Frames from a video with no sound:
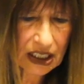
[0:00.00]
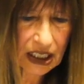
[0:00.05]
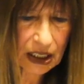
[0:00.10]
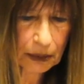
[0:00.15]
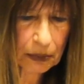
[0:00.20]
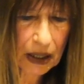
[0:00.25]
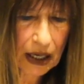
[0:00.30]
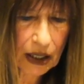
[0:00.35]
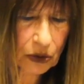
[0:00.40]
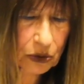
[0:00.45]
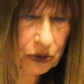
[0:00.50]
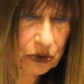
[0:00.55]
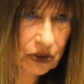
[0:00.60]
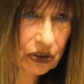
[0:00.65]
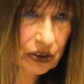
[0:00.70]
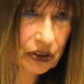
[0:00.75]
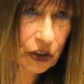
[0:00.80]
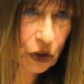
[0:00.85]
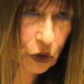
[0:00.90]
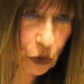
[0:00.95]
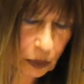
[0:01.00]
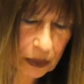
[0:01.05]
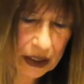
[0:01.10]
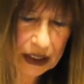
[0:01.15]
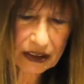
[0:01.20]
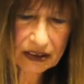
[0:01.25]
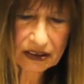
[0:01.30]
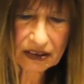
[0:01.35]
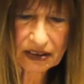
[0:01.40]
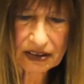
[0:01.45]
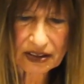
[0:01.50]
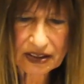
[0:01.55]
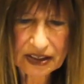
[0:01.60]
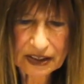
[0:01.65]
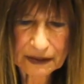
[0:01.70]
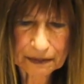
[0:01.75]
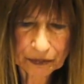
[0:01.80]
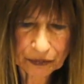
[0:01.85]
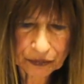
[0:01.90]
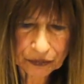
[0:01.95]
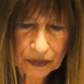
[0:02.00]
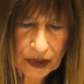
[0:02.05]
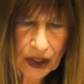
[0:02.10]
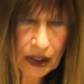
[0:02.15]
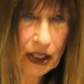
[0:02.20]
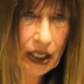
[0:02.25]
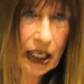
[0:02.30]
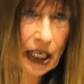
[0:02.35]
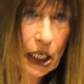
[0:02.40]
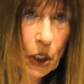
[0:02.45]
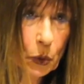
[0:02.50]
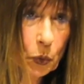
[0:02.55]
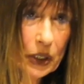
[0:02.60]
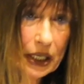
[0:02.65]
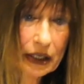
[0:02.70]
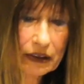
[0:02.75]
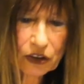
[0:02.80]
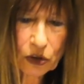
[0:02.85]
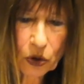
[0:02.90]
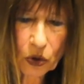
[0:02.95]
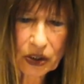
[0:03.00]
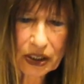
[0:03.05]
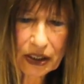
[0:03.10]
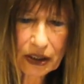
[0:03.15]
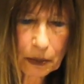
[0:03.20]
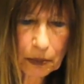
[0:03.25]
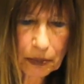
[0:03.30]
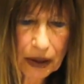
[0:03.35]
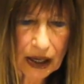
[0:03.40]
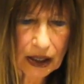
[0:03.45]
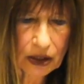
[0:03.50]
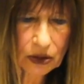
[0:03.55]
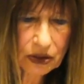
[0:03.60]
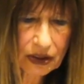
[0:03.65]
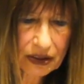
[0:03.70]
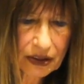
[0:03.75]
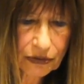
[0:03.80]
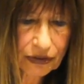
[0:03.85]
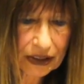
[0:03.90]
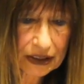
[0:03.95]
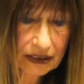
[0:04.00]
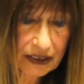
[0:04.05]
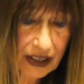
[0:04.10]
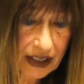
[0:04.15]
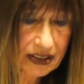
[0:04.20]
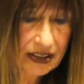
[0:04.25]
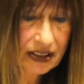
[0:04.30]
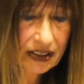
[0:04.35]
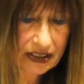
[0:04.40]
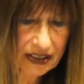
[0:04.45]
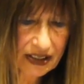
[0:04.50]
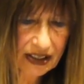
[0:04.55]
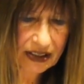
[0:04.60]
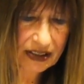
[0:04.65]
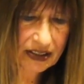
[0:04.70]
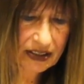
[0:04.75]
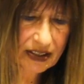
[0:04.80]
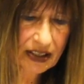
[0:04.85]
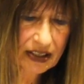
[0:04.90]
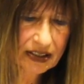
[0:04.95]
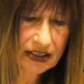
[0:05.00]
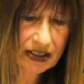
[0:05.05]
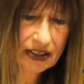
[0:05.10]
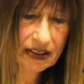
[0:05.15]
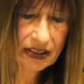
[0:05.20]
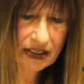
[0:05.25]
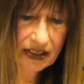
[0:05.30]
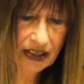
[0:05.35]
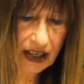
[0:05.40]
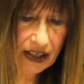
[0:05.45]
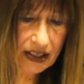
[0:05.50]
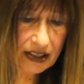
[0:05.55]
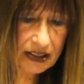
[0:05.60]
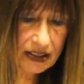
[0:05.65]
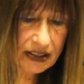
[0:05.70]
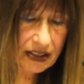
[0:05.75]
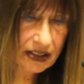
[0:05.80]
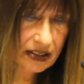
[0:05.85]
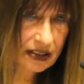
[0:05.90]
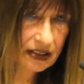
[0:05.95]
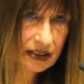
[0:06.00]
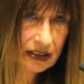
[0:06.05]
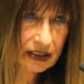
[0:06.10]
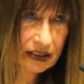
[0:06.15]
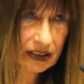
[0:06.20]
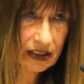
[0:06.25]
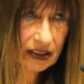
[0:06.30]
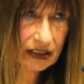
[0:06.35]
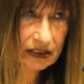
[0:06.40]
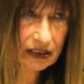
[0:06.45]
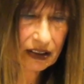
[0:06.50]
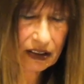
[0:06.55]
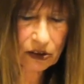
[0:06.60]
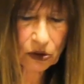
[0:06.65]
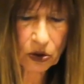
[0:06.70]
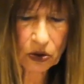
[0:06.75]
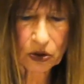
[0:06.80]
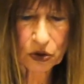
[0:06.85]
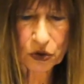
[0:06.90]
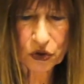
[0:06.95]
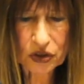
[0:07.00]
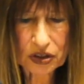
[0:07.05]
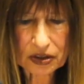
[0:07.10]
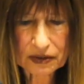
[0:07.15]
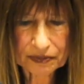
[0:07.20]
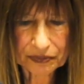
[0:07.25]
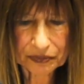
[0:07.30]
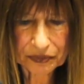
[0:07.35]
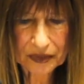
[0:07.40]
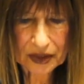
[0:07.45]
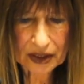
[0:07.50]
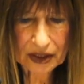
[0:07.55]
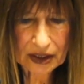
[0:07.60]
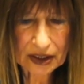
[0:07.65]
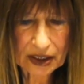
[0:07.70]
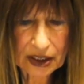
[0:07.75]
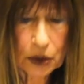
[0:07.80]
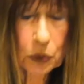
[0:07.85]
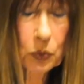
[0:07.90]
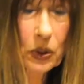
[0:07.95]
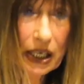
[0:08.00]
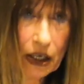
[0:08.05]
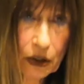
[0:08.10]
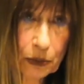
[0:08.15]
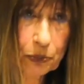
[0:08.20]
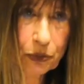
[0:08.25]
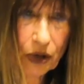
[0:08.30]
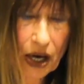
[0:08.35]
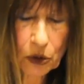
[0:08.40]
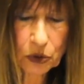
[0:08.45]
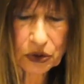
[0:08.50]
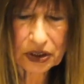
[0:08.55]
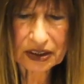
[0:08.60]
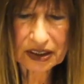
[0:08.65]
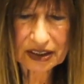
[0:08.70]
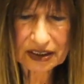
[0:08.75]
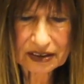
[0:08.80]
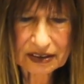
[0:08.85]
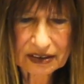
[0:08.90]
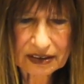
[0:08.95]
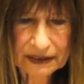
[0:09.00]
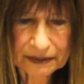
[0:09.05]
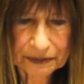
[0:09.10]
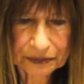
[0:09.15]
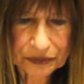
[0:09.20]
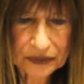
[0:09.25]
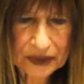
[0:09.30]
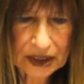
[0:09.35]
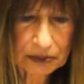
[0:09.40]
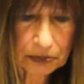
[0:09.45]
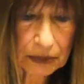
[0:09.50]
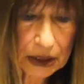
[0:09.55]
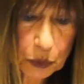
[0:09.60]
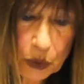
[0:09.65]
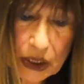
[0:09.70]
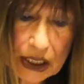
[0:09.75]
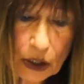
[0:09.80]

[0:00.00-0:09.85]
about humanities. We are talking about the fantastic success in science and technology. We are proud in it, but